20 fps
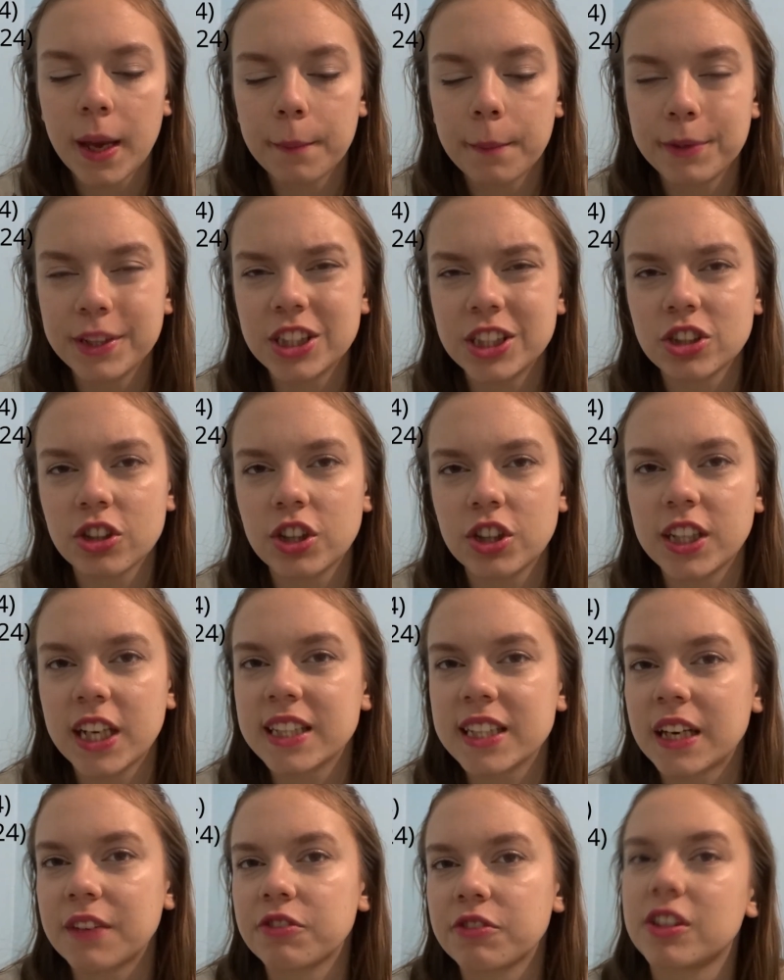Pretty sure the days
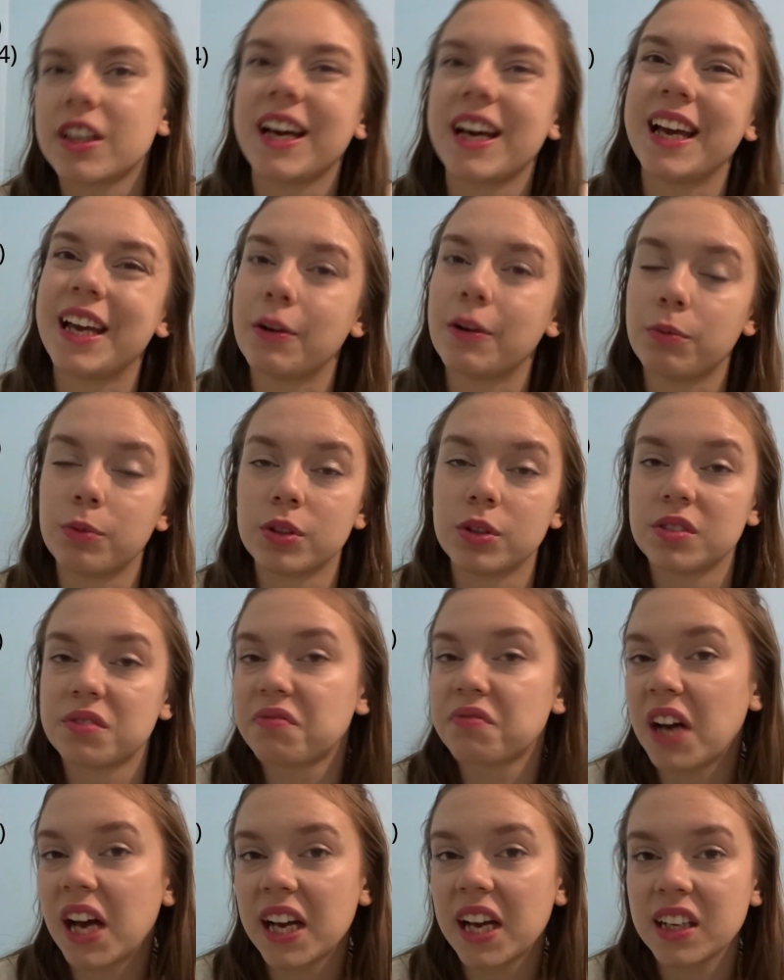after that it was
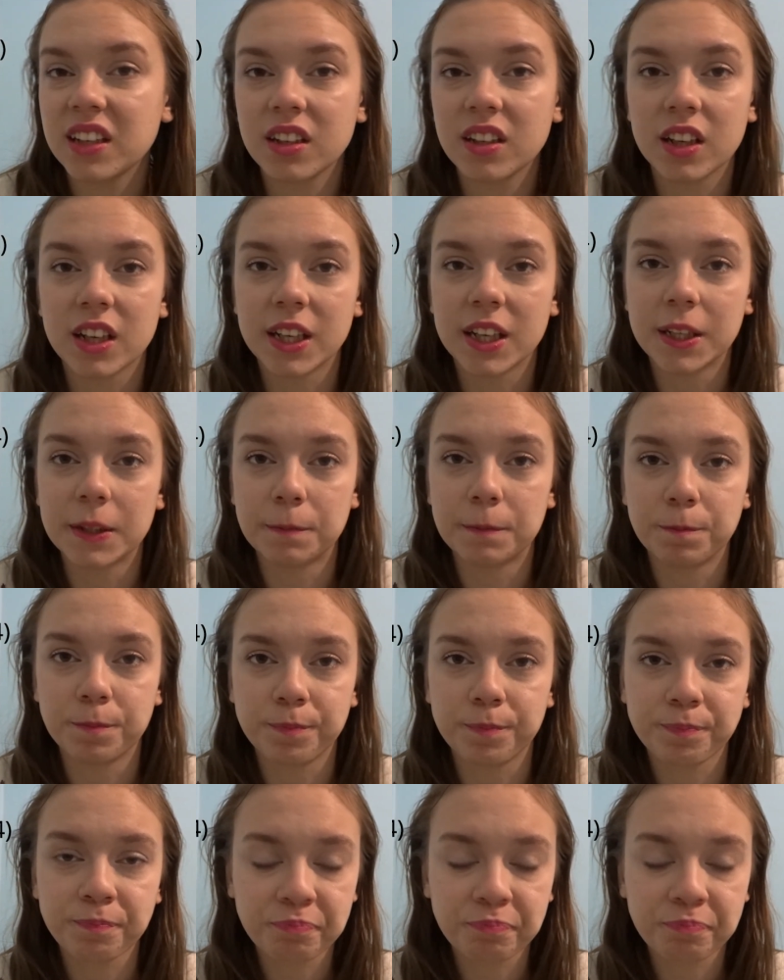fine, um,